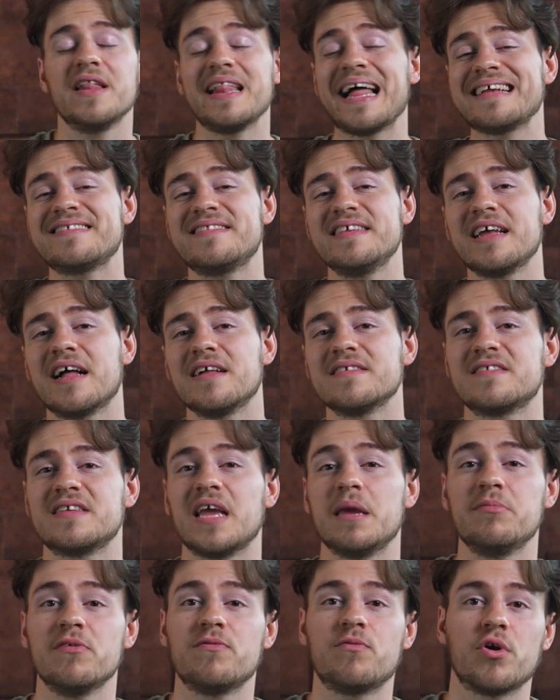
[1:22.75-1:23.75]
The last thing I'll
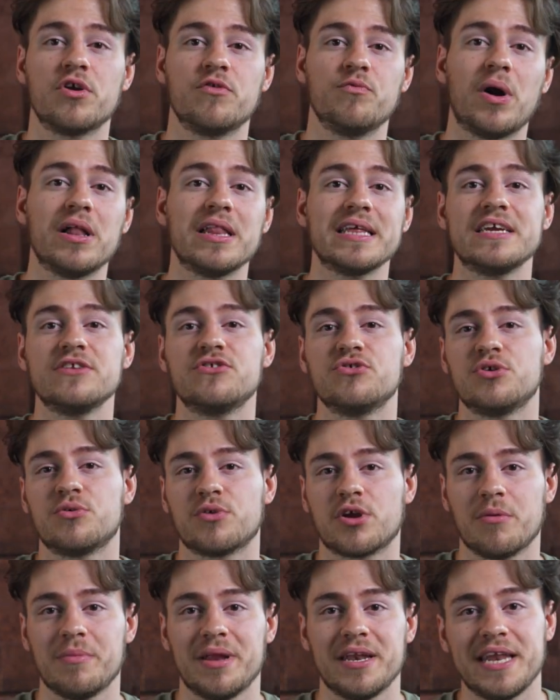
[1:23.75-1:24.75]
say before dwelling into the
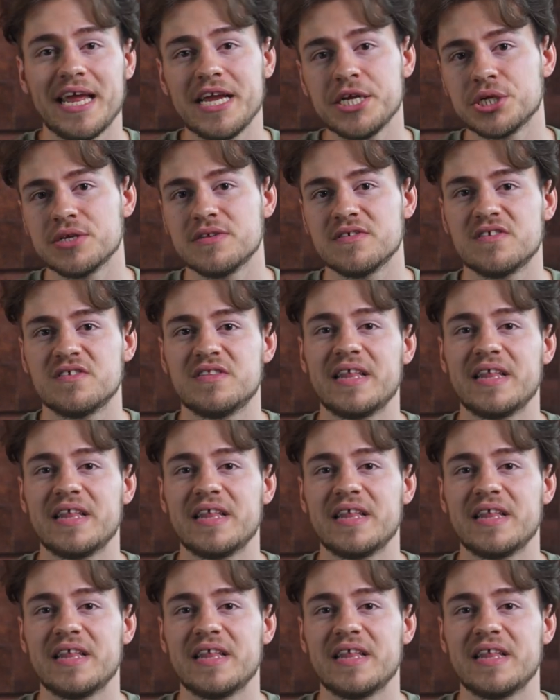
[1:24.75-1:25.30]
recommendations